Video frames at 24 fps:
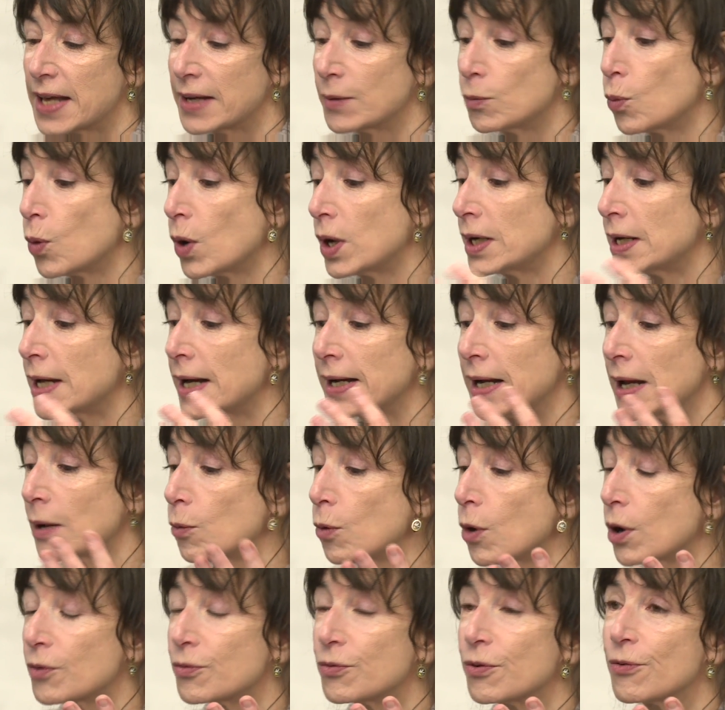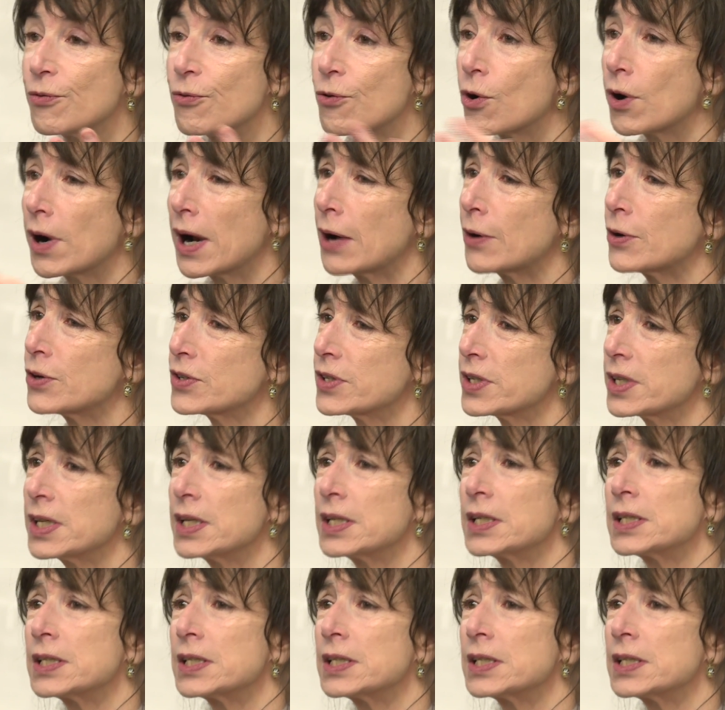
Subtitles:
And one night I walked for 4 hours the